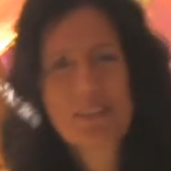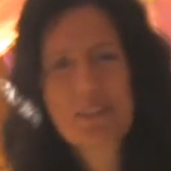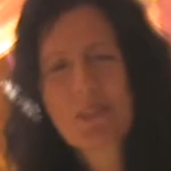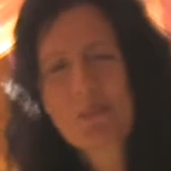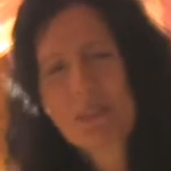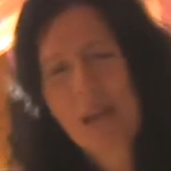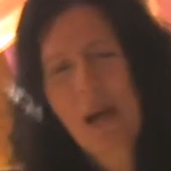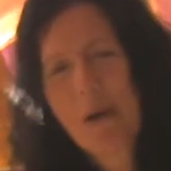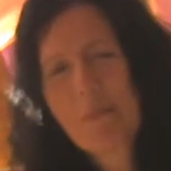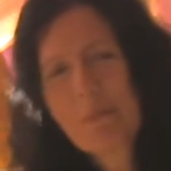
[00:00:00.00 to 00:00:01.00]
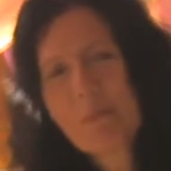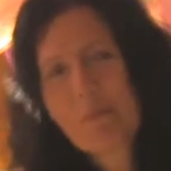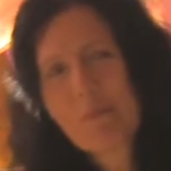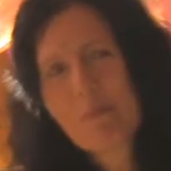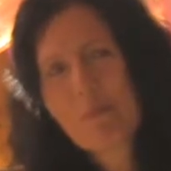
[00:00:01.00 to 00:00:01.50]
to become
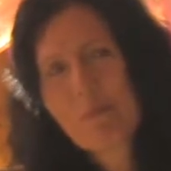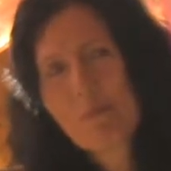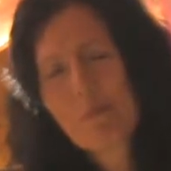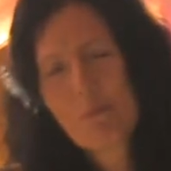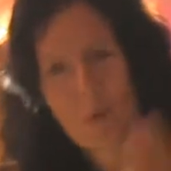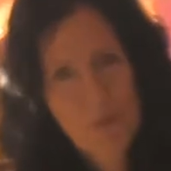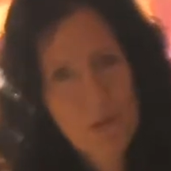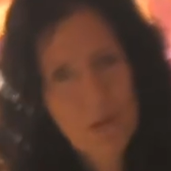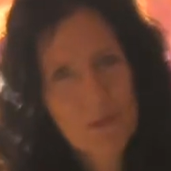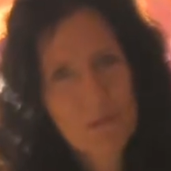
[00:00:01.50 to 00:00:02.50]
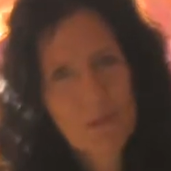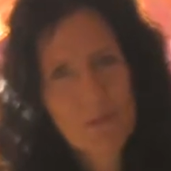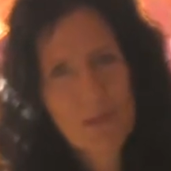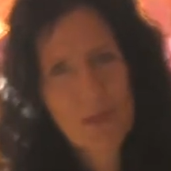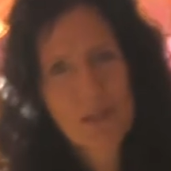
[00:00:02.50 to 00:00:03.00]
more pure,
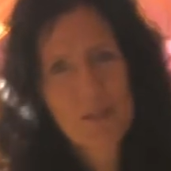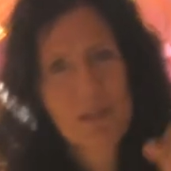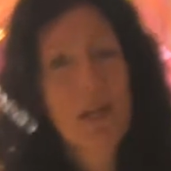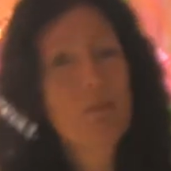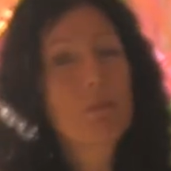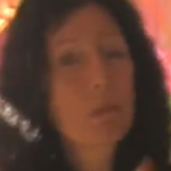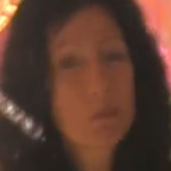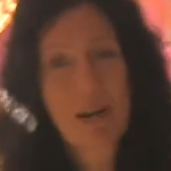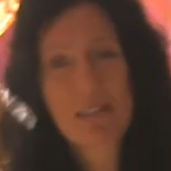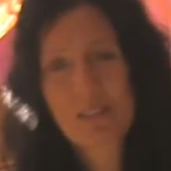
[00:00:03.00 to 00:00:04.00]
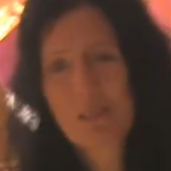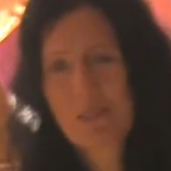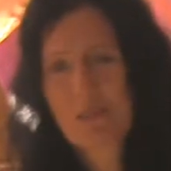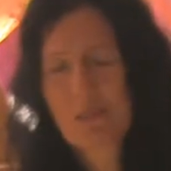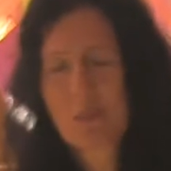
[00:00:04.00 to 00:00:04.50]
to become more positive,
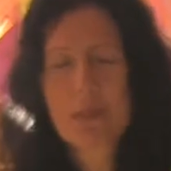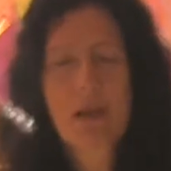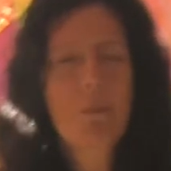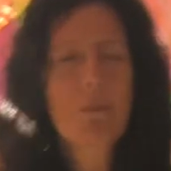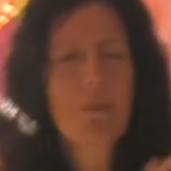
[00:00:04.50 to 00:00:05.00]
to become